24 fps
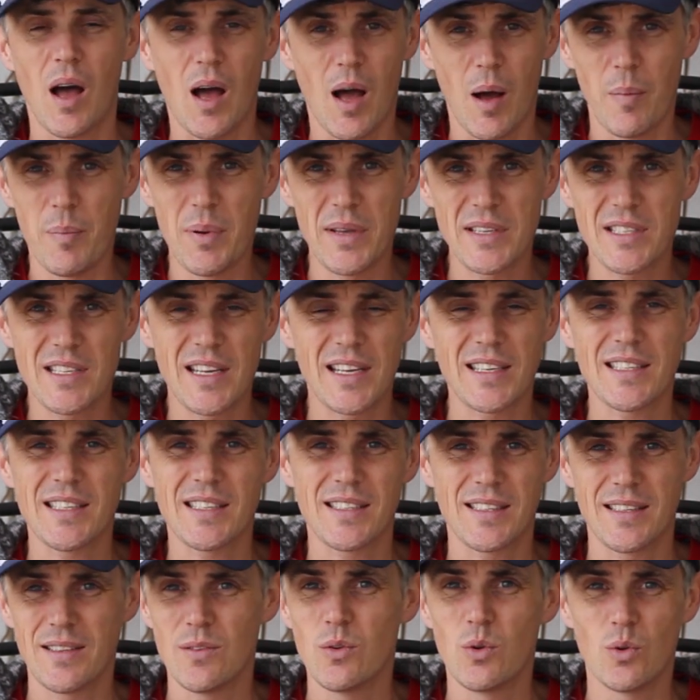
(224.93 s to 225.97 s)
a
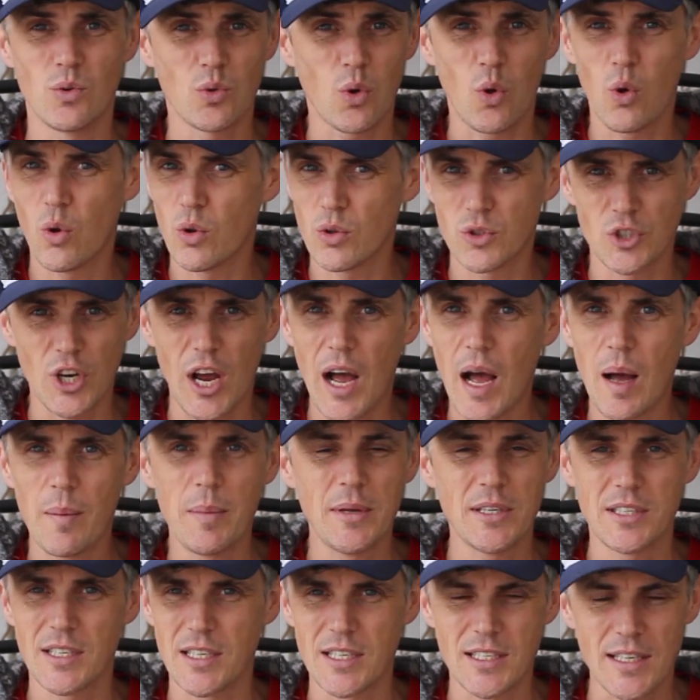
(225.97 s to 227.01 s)
business whose whole job
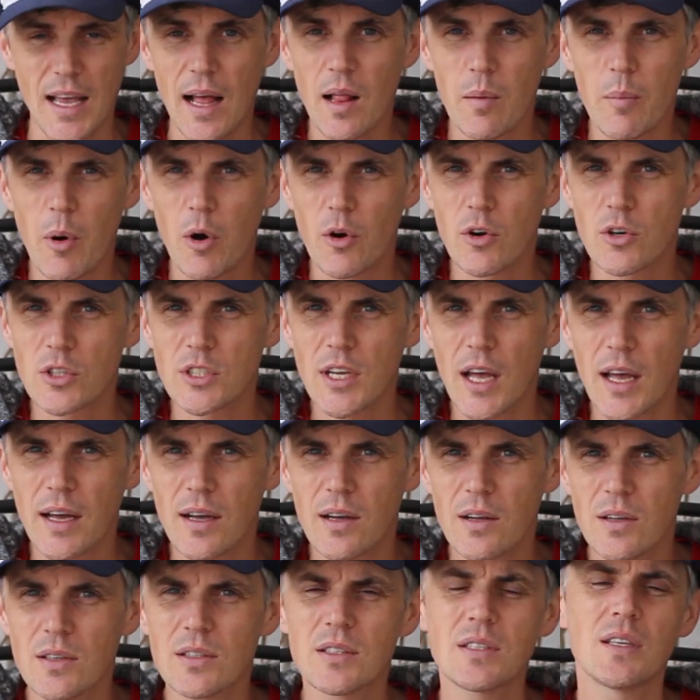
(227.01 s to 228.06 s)
is to sell
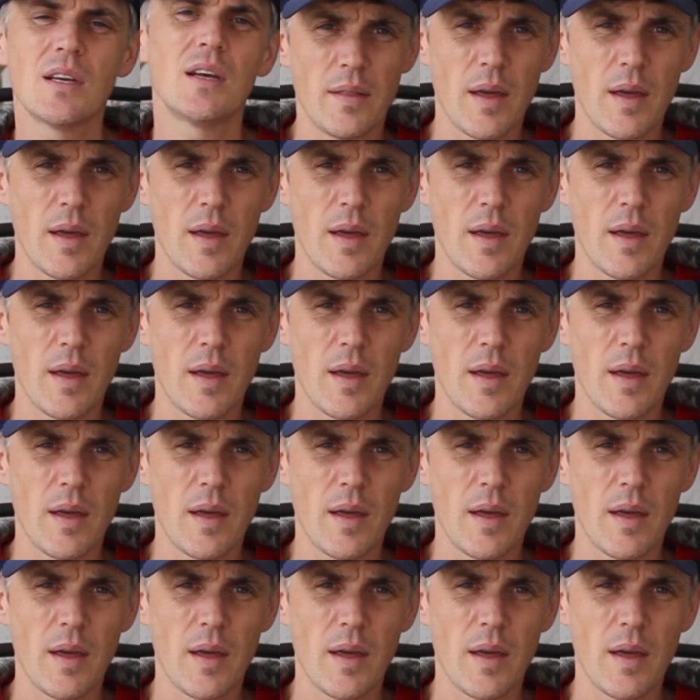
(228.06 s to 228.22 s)
motorcycles.